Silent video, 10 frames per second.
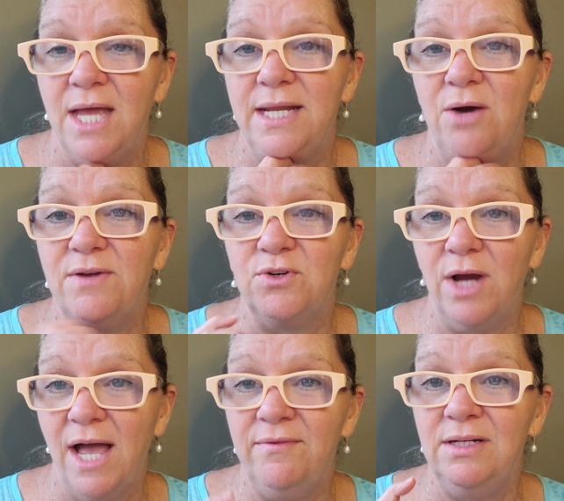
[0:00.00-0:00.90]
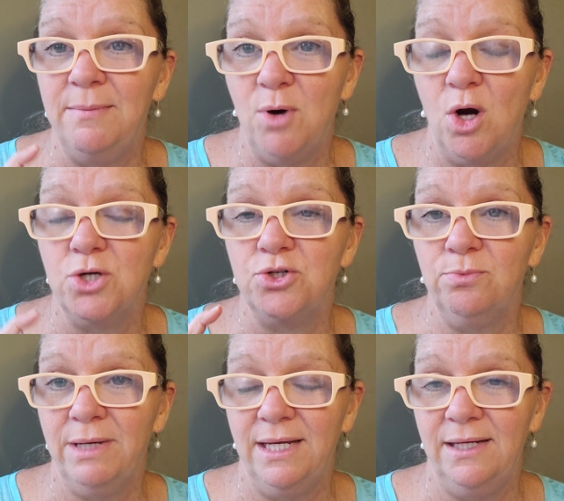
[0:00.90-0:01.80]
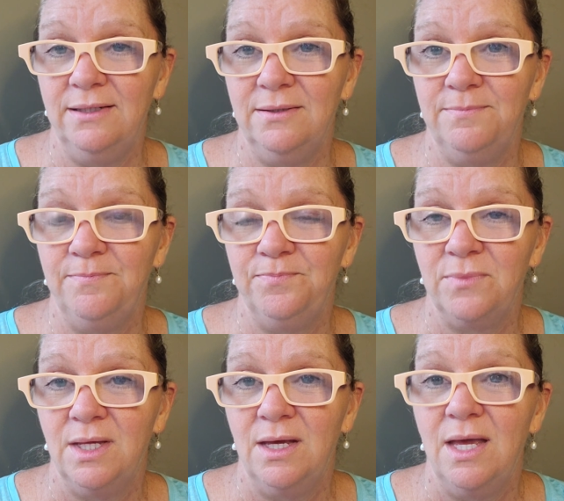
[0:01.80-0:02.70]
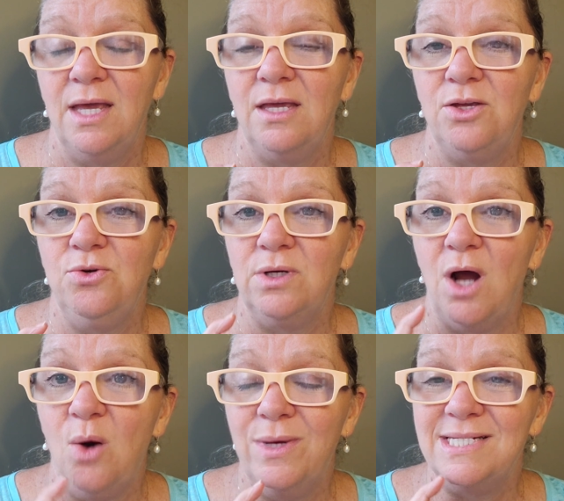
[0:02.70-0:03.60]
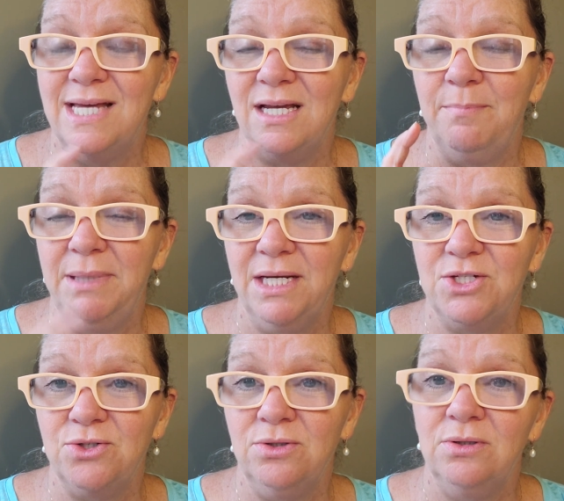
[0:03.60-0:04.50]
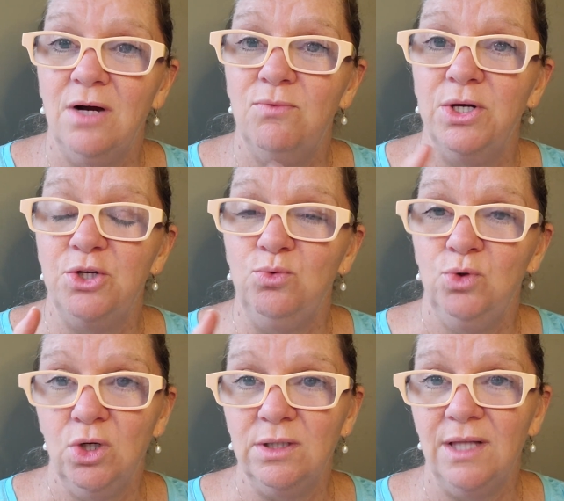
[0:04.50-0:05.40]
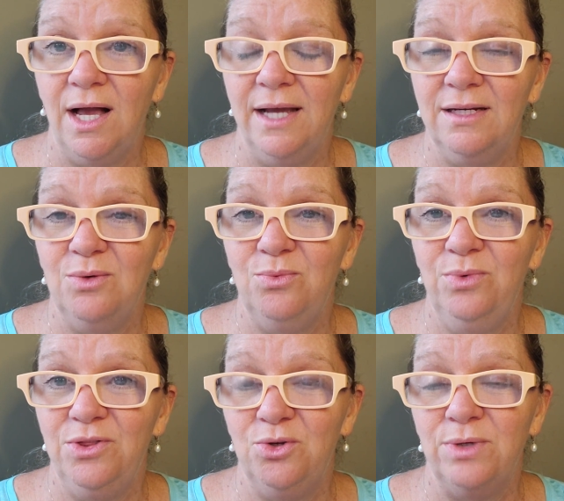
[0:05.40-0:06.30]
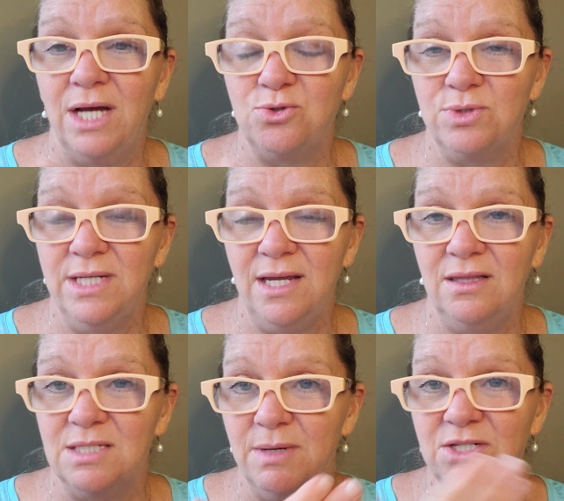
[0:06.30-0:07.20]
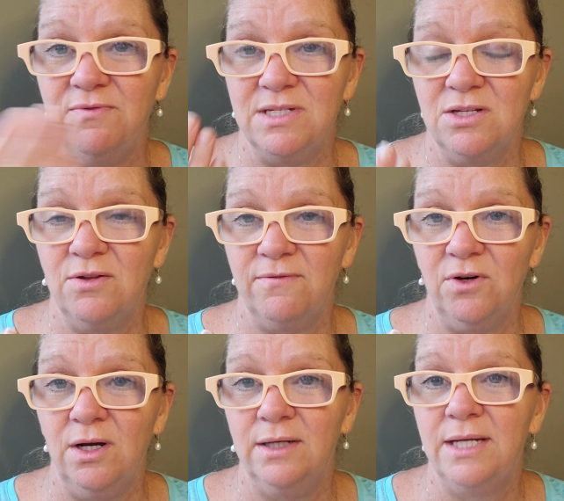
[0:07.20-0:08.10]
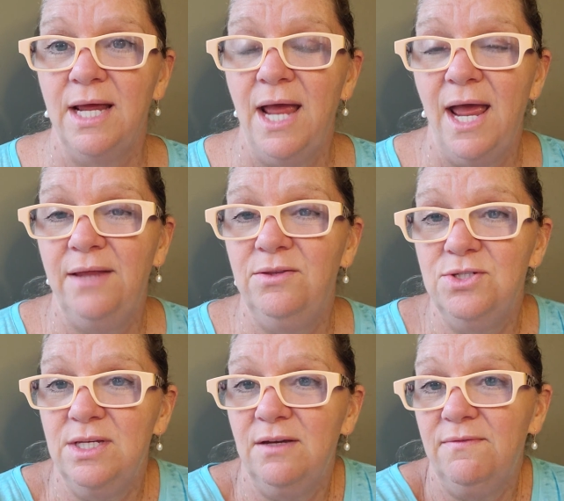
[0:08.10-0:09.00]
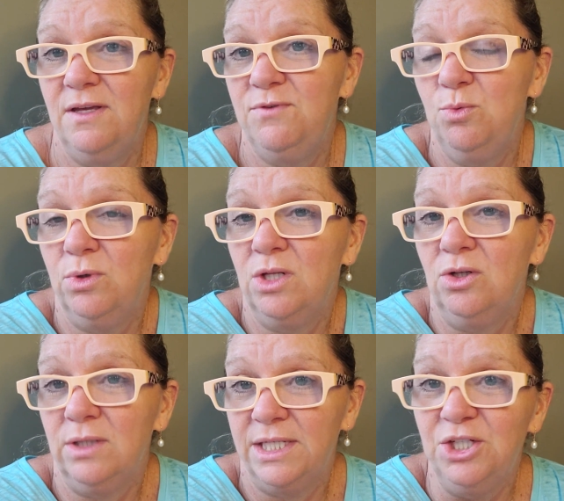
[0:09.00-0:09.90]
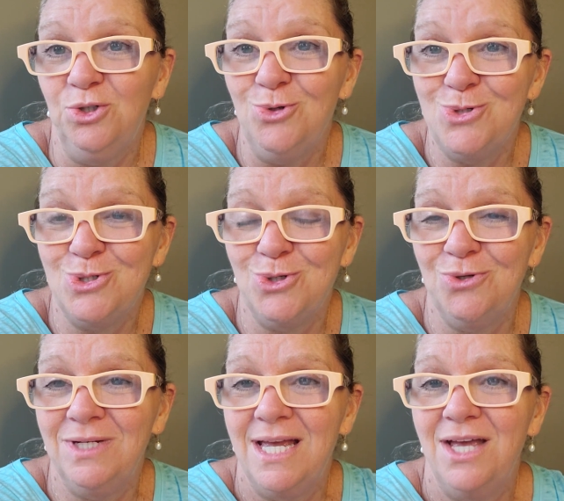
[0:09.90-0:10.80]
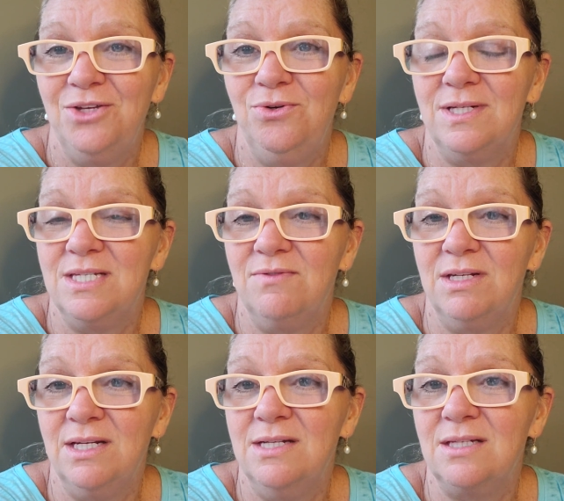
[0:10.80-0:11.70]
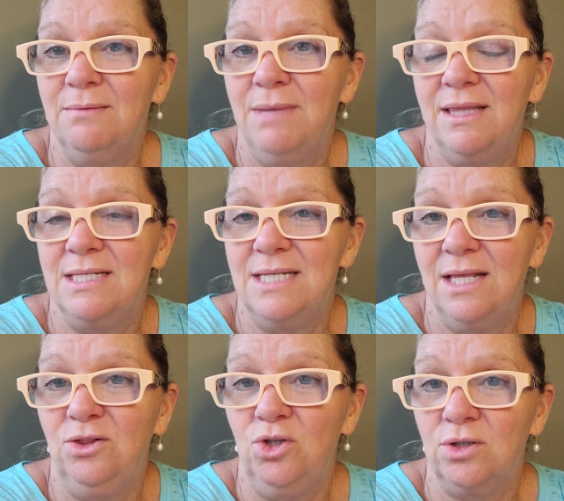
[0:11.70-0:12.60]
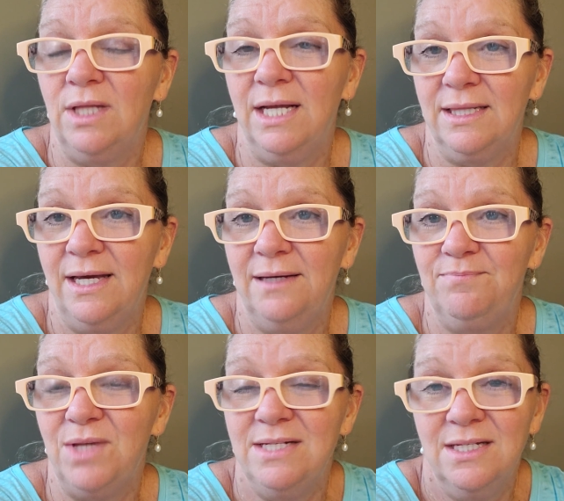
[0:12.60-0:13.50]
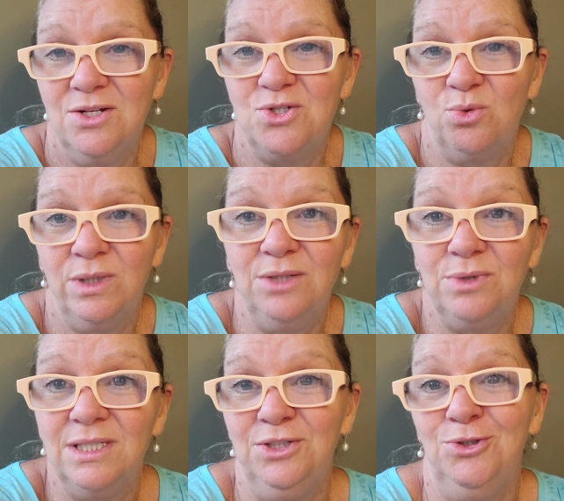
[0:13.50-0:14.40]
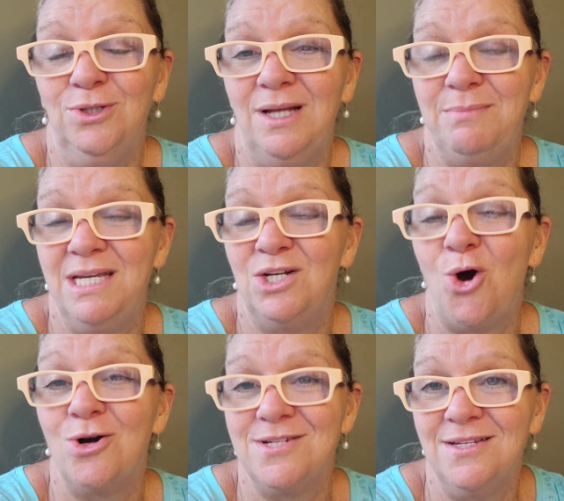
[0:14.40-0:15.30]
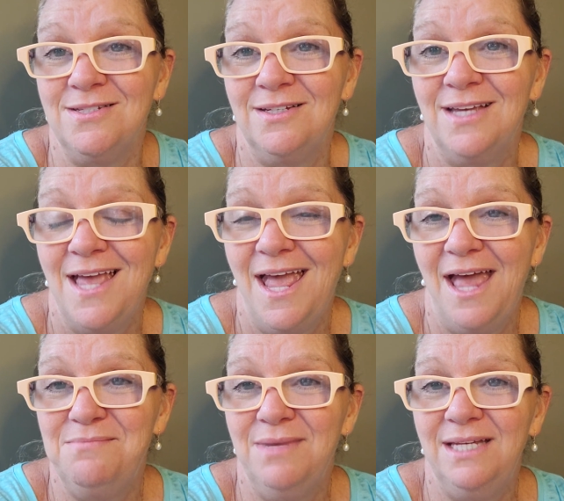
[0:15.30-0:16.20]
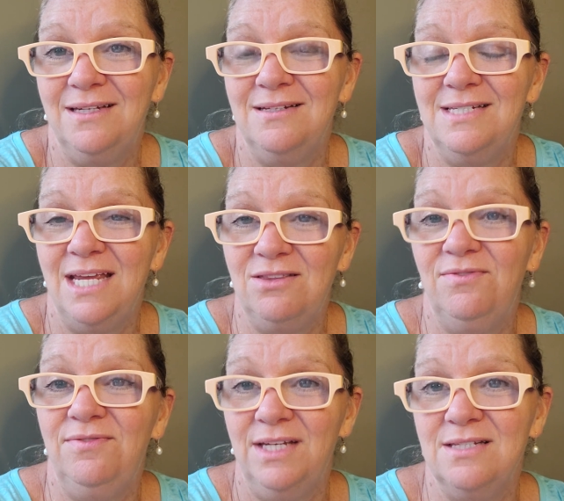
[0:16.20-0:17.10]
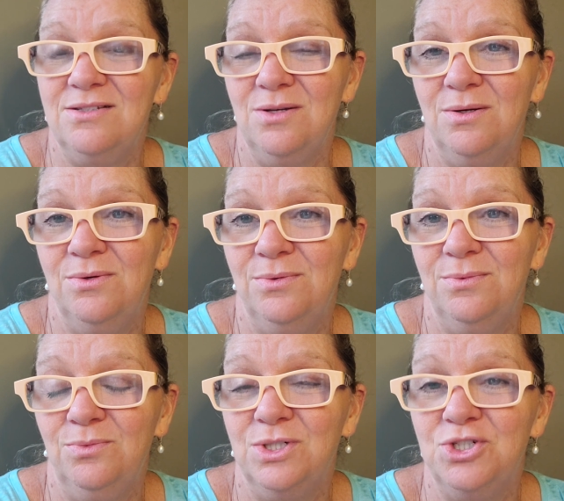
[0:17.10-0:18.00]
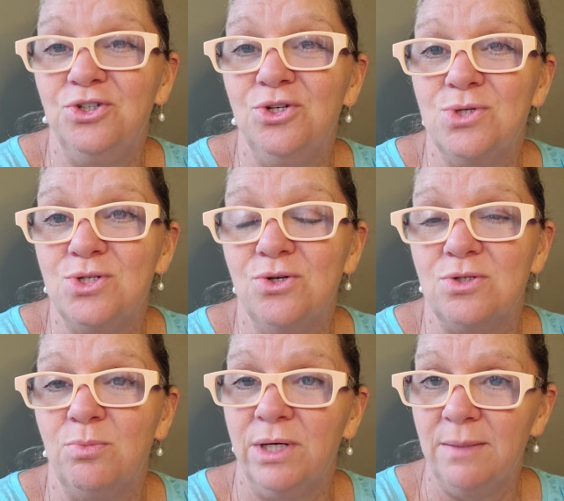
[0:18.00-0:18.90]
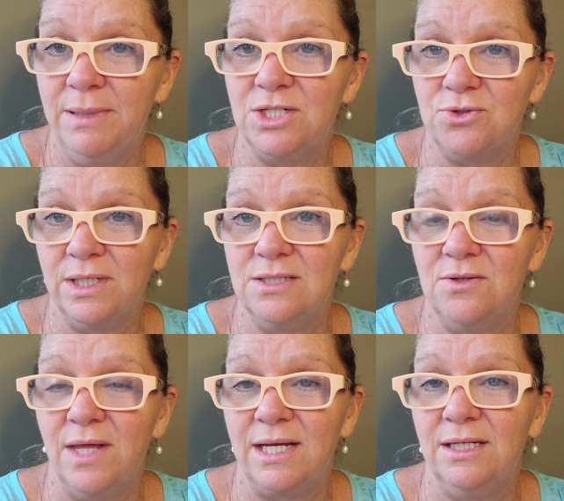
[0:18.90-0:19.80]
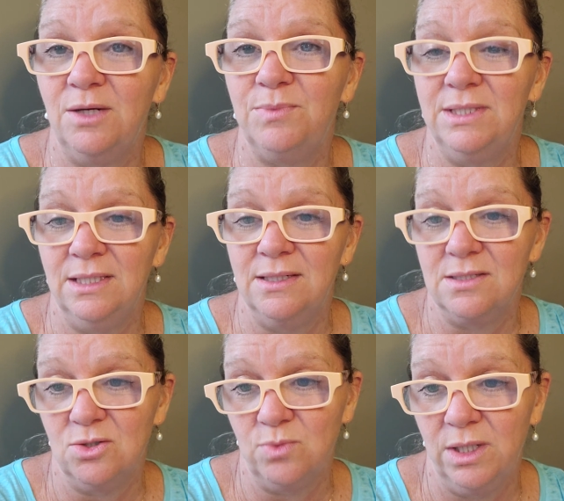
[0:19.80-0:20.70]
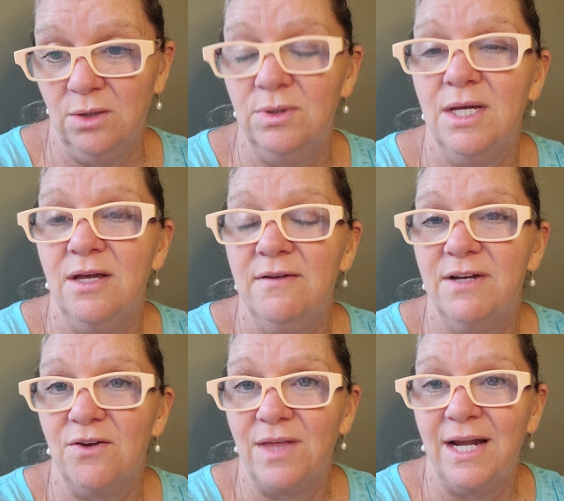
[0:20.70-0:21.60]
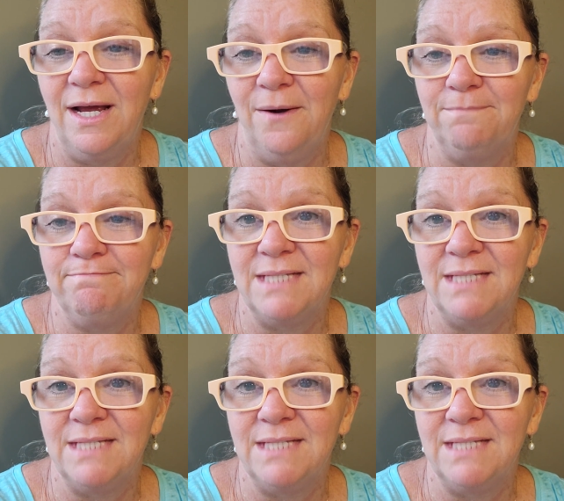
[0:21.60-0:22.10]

Now, if you're having a partial made, you can always take a picture of what you look like with your natural teeth, especially if it's in the front, and see if you want to look like you used to. You can see if the dentist can make the teeth look like that. And dentists are really, really good at being artists and making teeth fit to what you're used to. So bring a picture in so that can help the dentist as well figure that out.